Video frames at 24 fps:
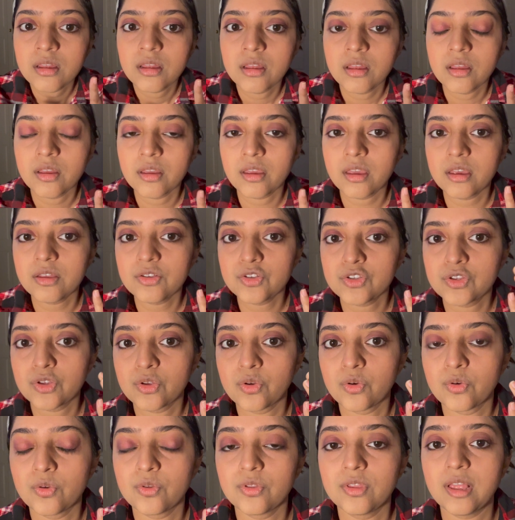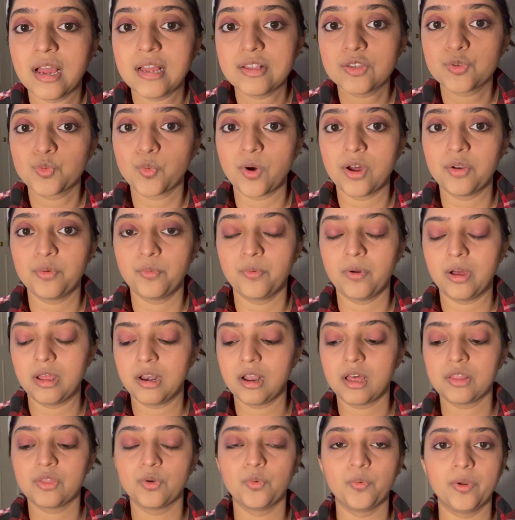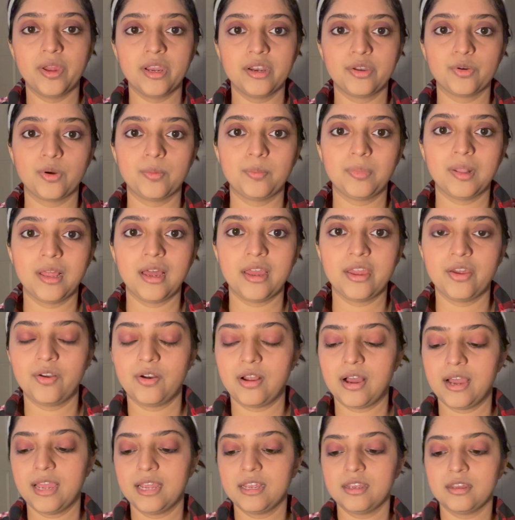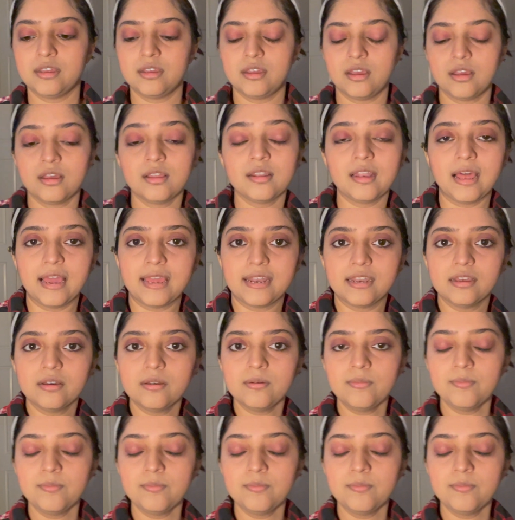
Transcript: Okay, so that's another way to apply your eyeliner.